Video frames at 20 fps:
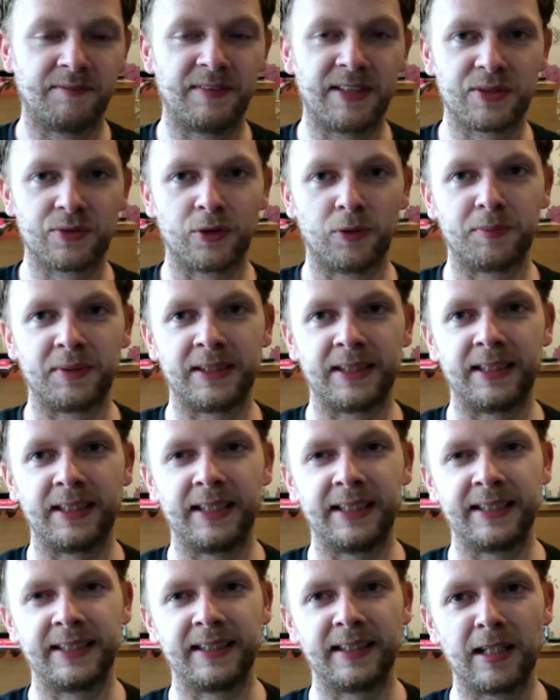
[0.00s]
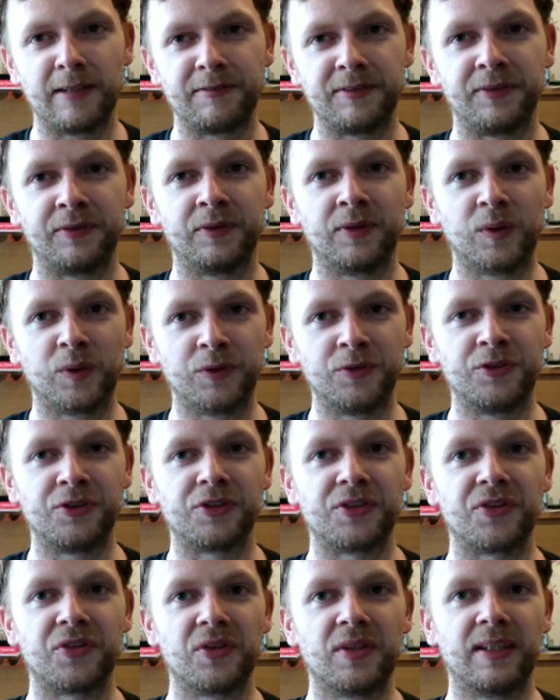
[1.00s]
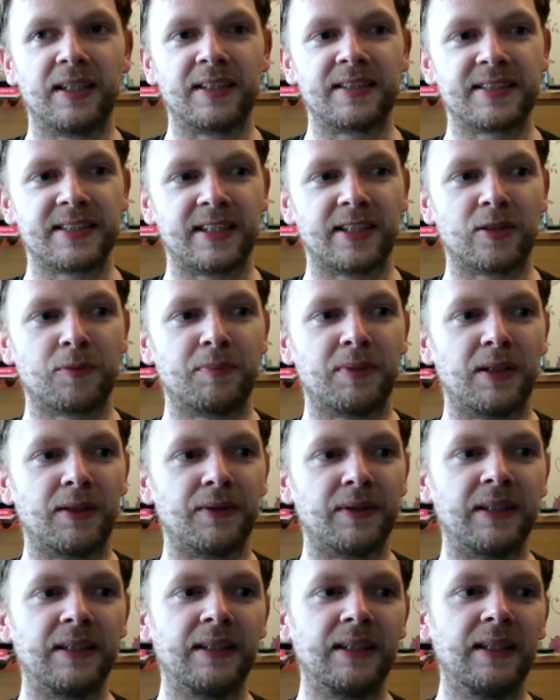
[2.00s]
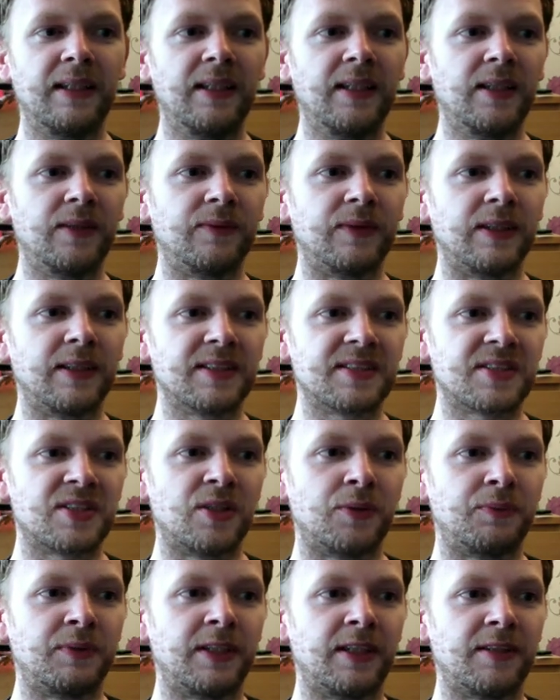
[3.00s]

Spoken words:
this will be 1100 attack power. What else can